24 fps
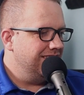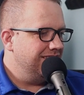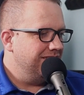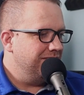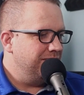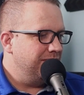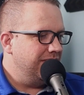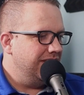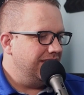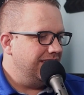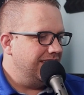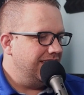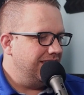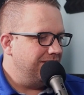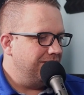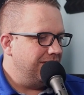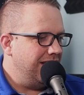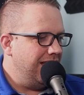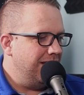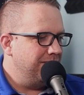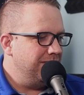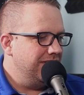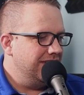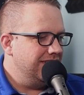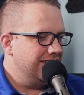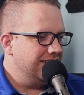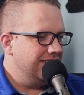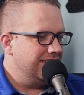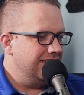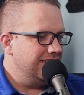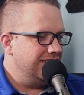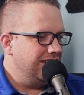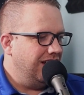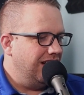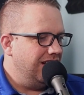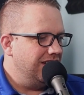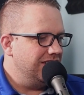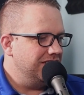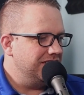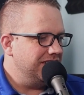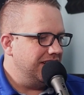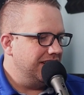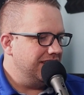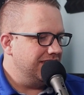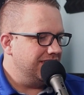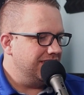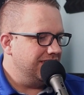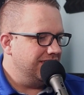But they ram into the Dawn
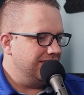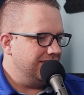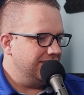Chaser,